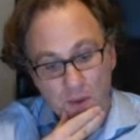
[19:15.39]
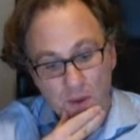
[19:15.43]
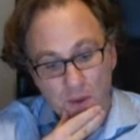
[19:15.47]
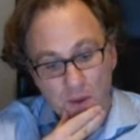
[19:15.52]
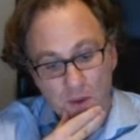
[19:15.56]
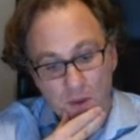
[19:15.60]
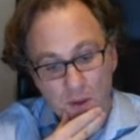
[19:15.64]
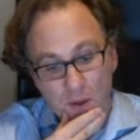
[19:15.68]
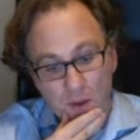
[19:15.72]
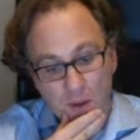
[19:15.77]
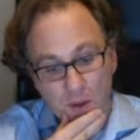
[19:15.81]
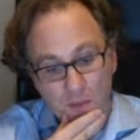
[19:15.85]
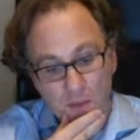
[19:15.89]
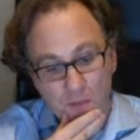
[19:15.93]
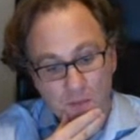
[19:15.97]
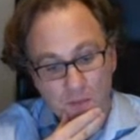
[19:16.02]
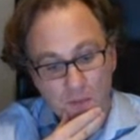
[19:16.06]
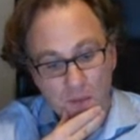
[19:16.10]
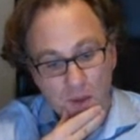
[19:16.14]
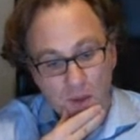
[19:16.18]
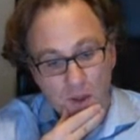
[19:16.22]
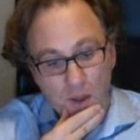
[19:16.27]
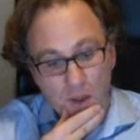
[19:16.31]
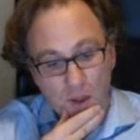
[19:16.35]
Okay,
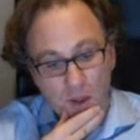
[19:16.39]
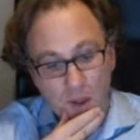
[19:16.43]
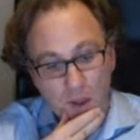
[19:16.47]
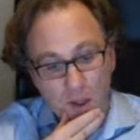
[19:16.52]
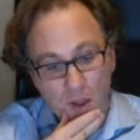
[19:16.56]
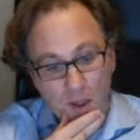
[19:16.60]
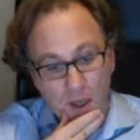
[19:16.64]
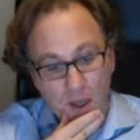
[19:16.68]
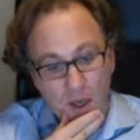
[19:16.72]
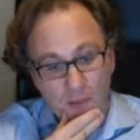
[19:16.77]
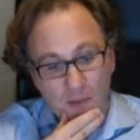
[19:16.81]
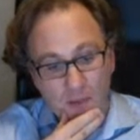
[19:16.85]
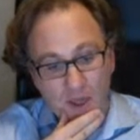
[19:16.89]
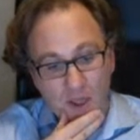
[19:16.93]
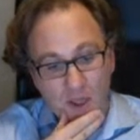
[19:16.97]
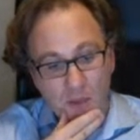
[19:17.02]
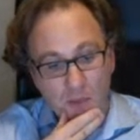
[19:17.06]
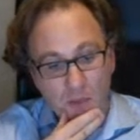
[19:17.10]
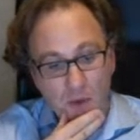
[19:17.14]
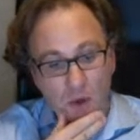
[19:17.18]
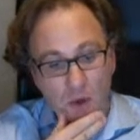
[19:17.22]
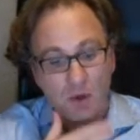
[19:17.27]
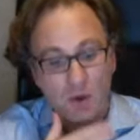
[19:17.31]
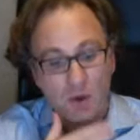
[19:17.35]
and much
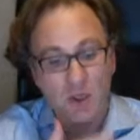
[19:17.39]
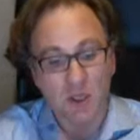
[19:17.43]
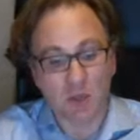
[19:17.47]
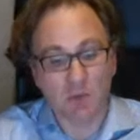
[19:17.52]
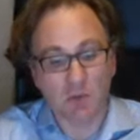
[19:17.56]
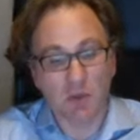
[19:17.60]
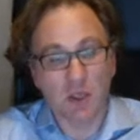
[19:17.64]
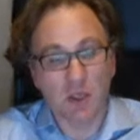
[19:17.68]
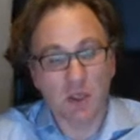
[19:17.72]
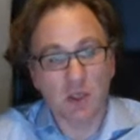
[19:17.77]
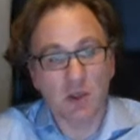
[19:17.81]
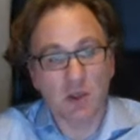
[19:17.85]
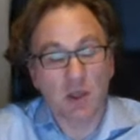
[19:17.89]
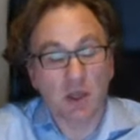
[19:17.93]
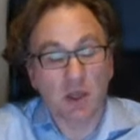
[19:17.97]
progress in recent